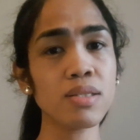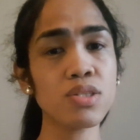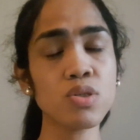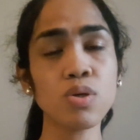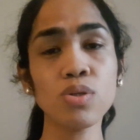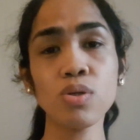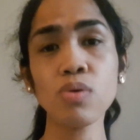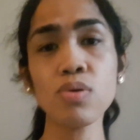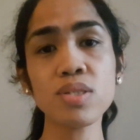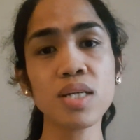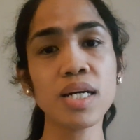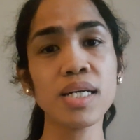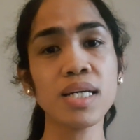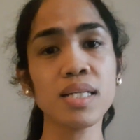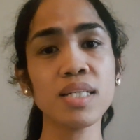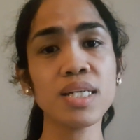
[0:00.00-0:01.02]
So those are
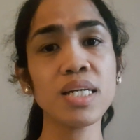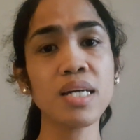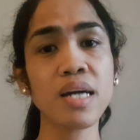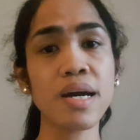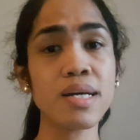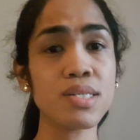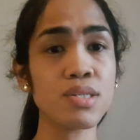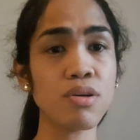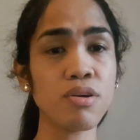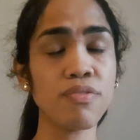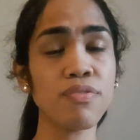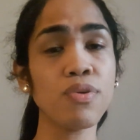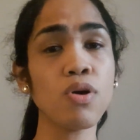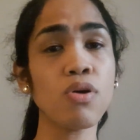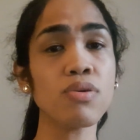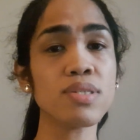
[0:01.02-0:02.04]
the three kinds of
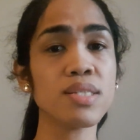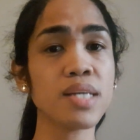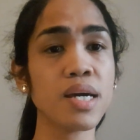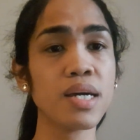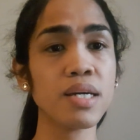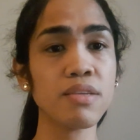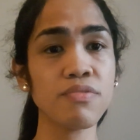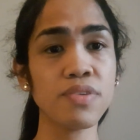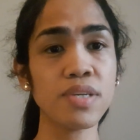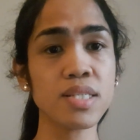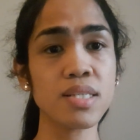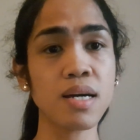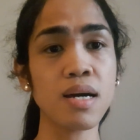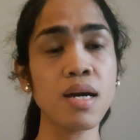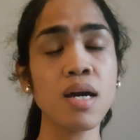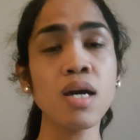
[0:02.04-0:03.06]
long stay in
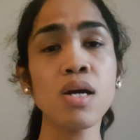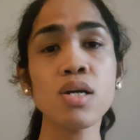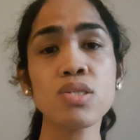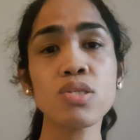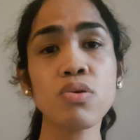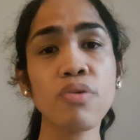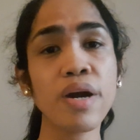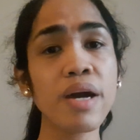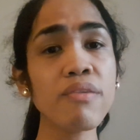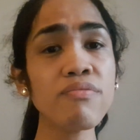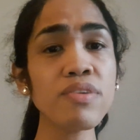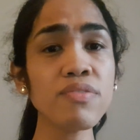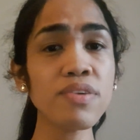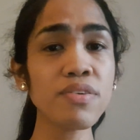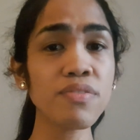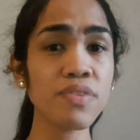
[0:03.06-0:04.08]
visa. So
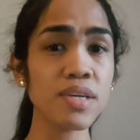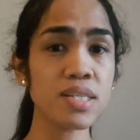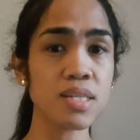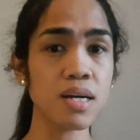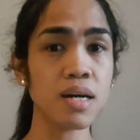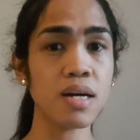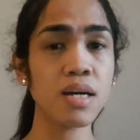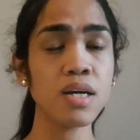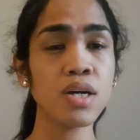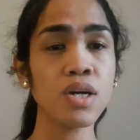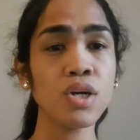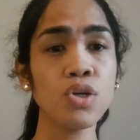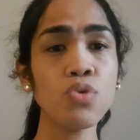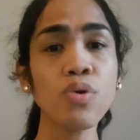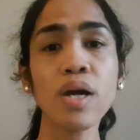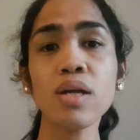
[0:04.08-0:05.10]
MVV visa,
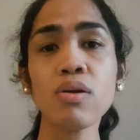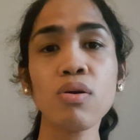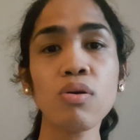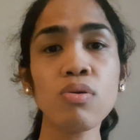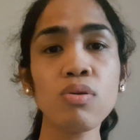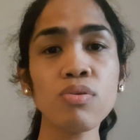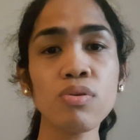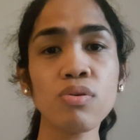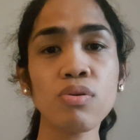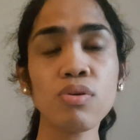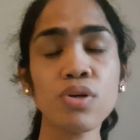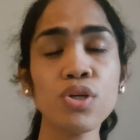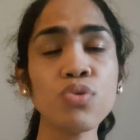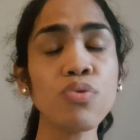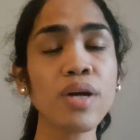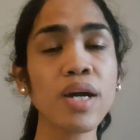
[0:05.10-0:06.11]
you
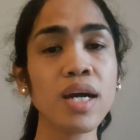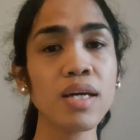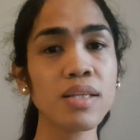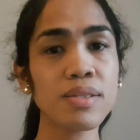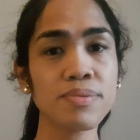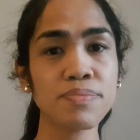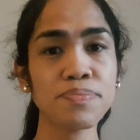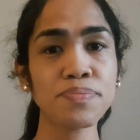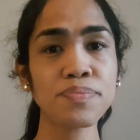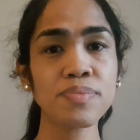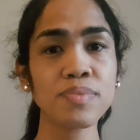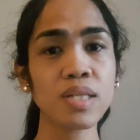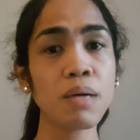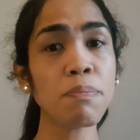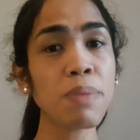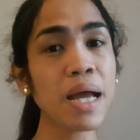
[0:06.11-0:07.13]
can
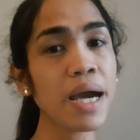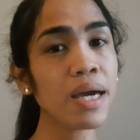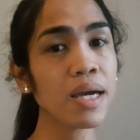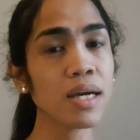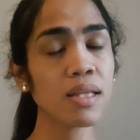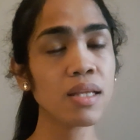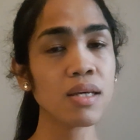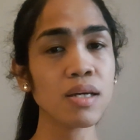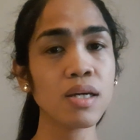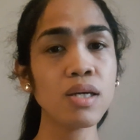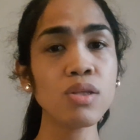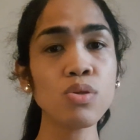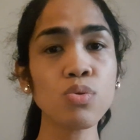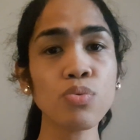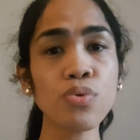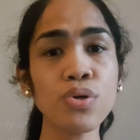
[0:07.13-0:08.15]
apply it
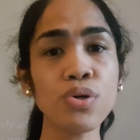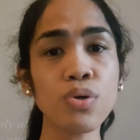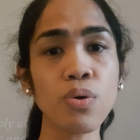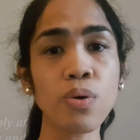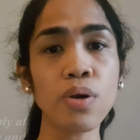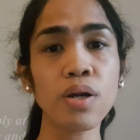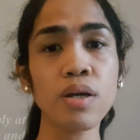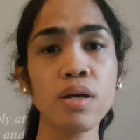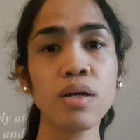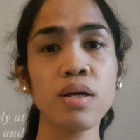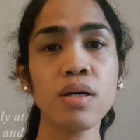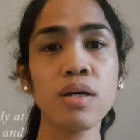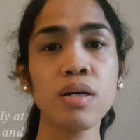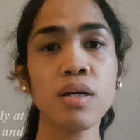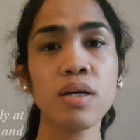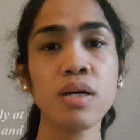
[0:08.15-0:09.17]
into your
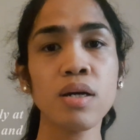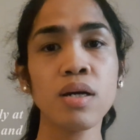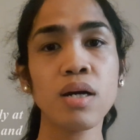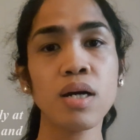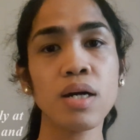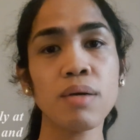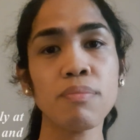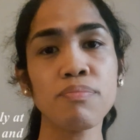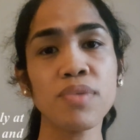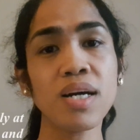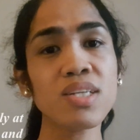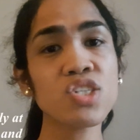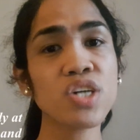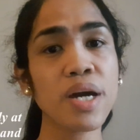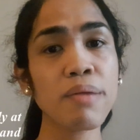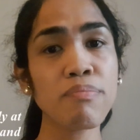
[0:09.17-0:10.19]

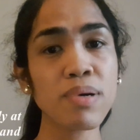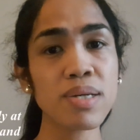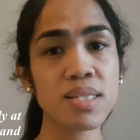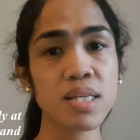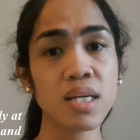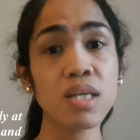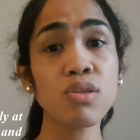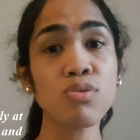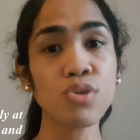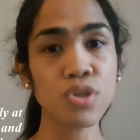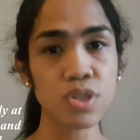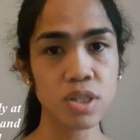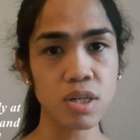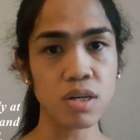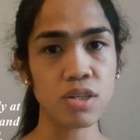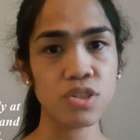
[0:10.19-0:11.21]
Dutch embassy into your
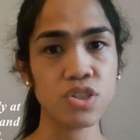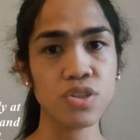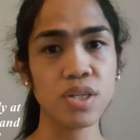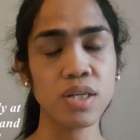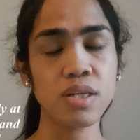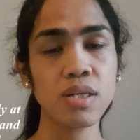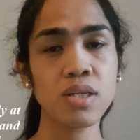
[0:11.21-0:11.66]
country.